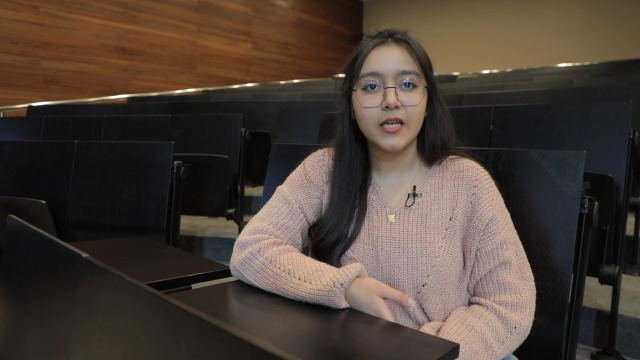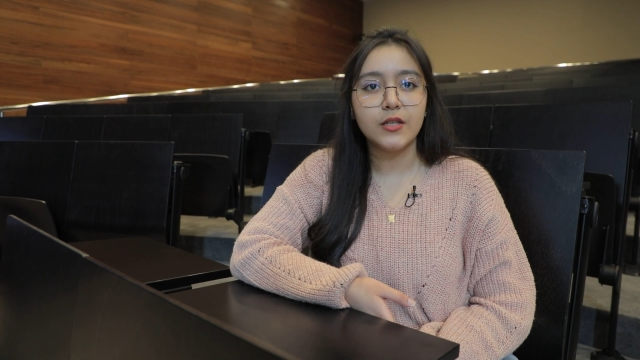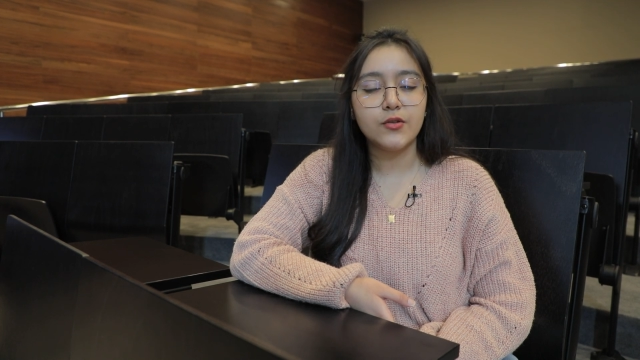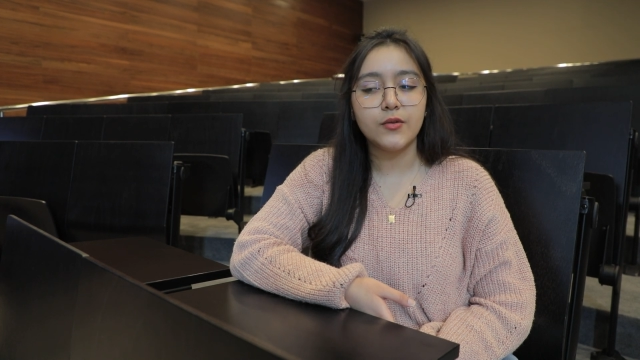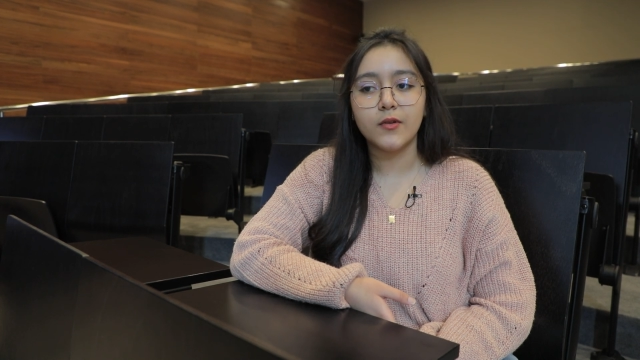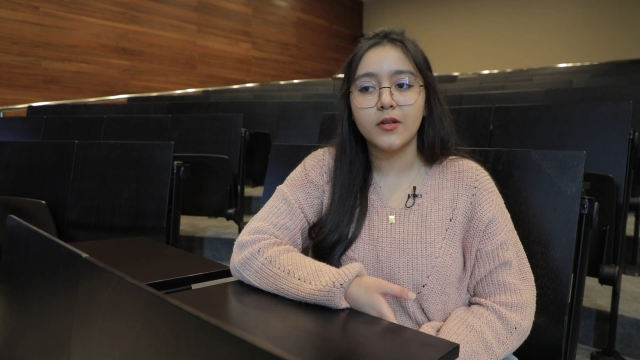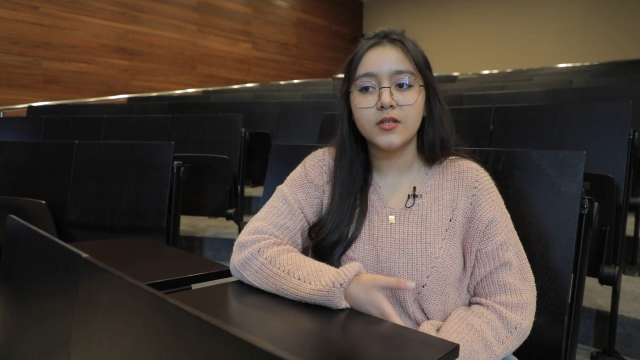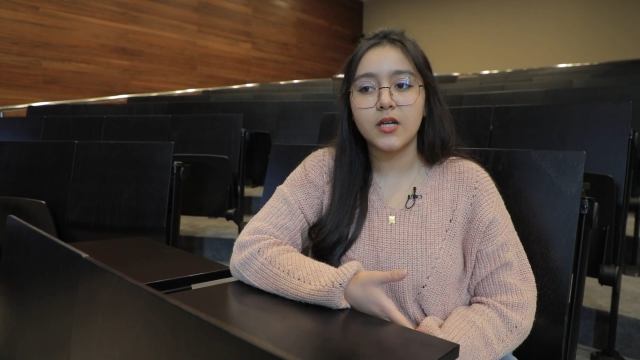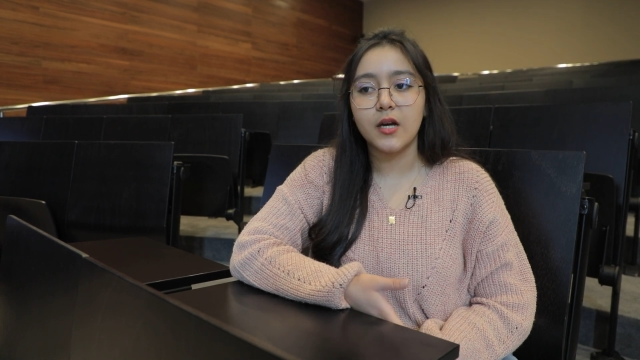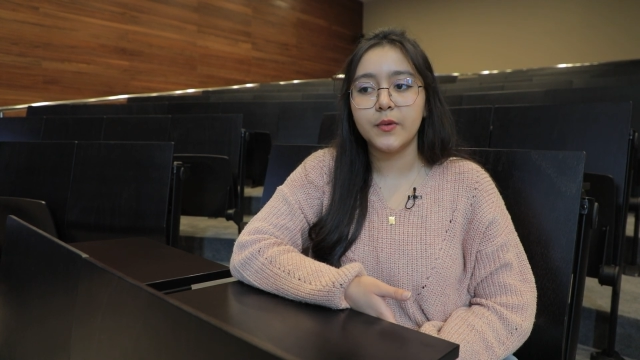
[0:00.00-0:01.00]
into
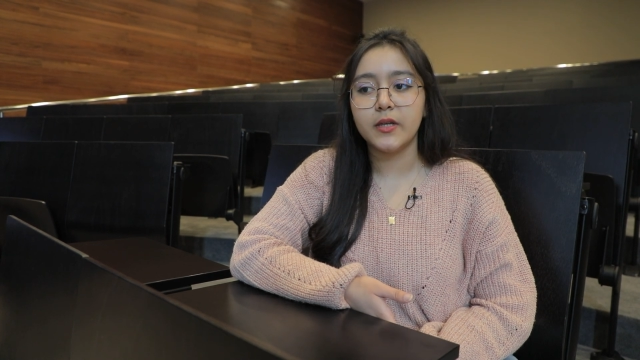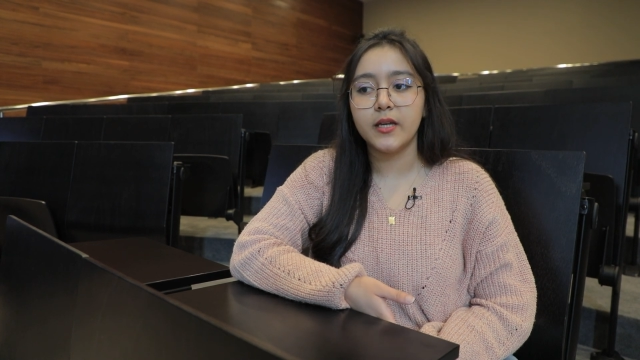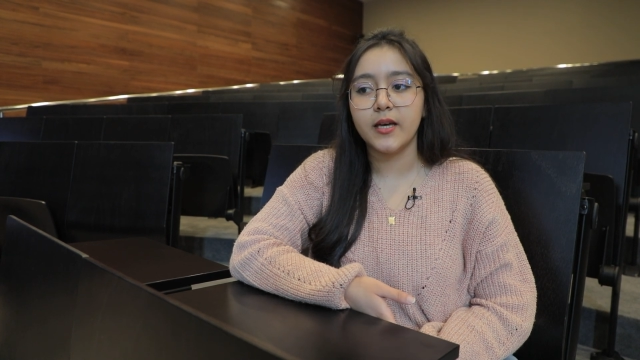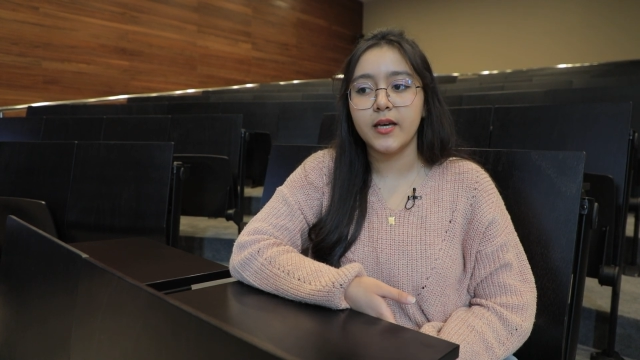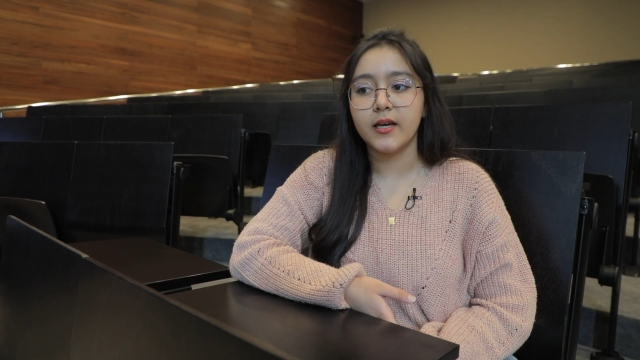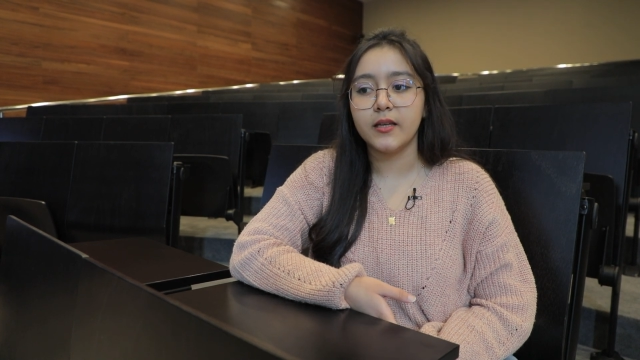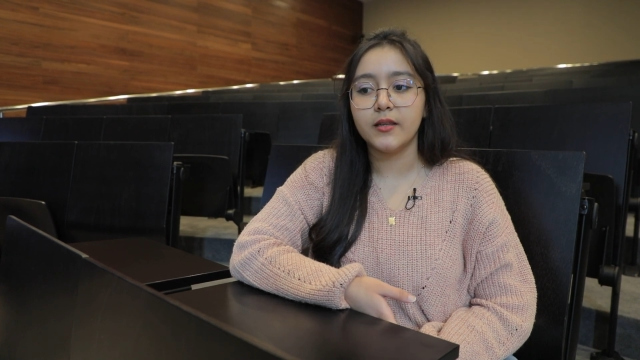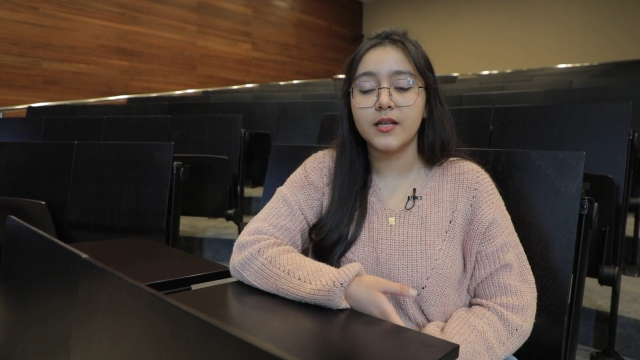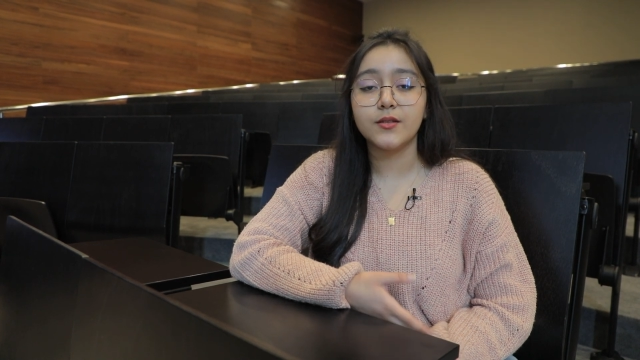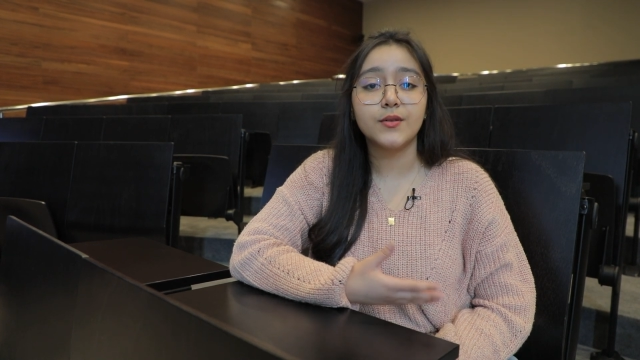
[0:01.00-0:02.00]
voluntary
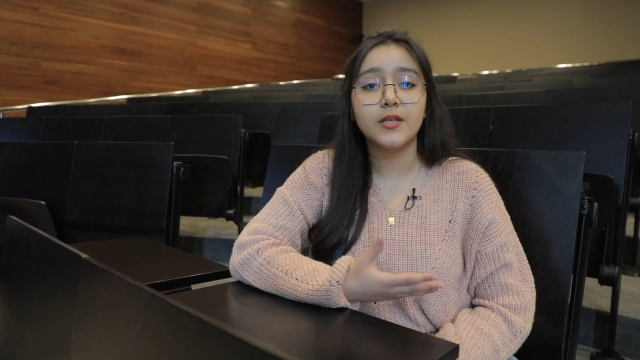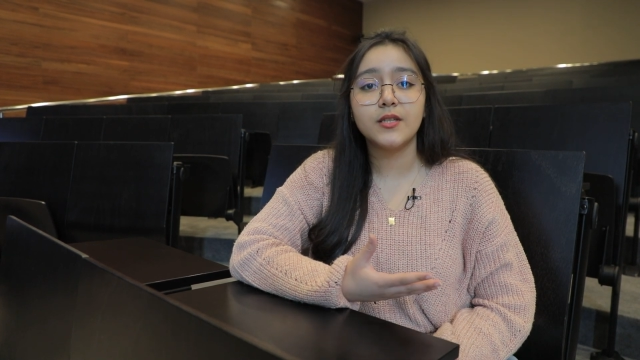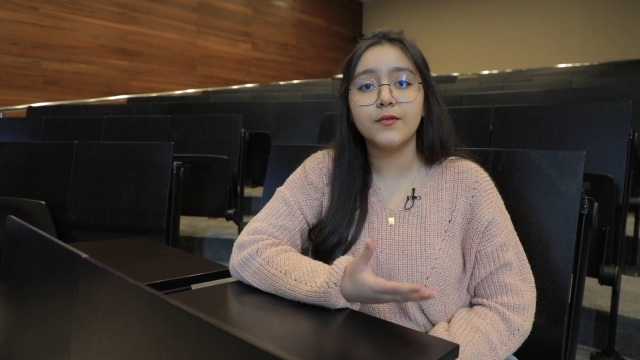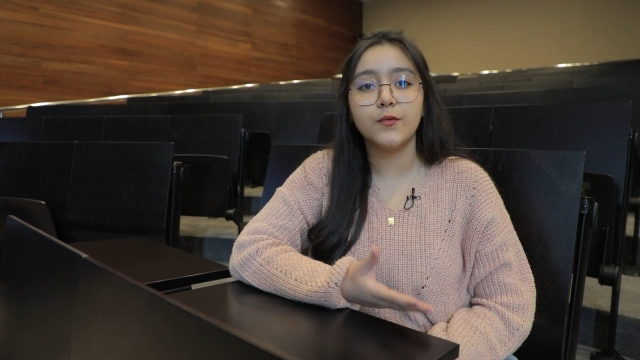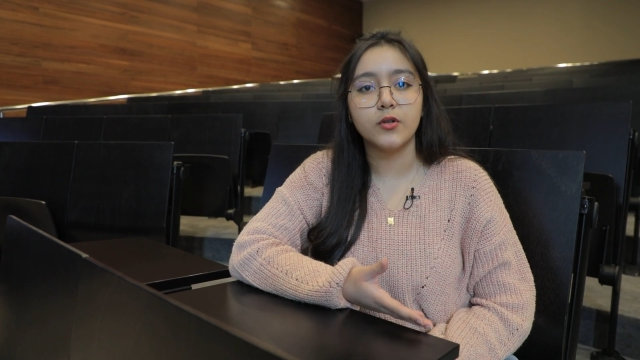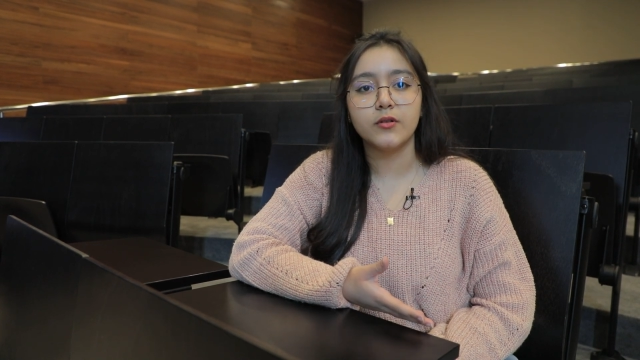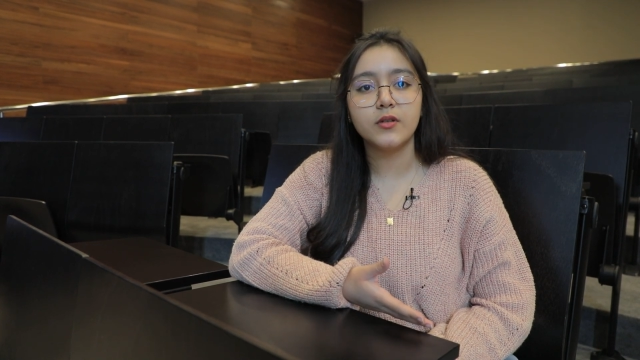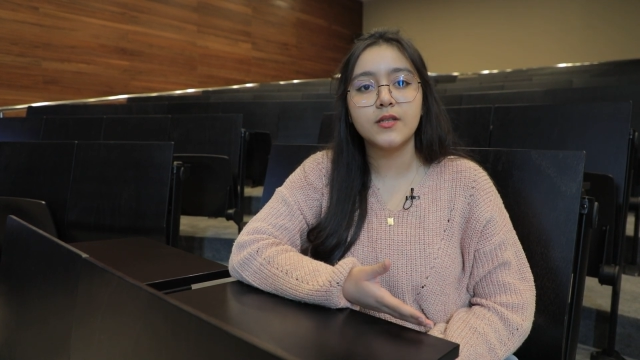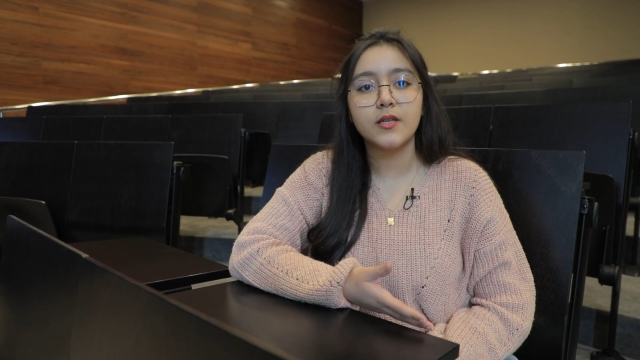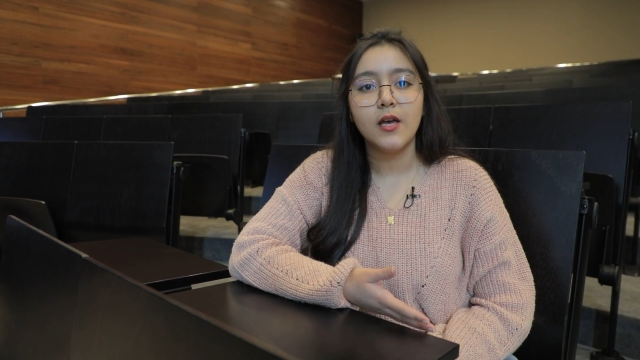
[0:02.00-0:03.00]
and associative
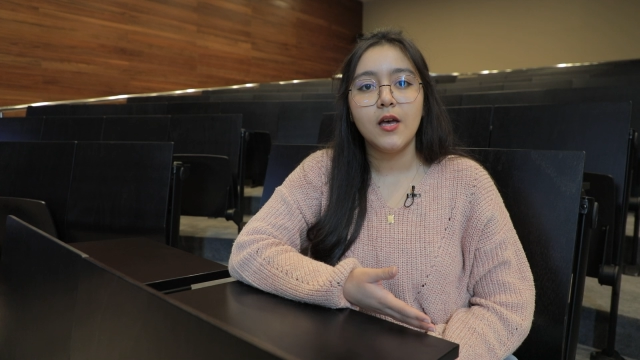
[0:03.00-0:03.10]
works.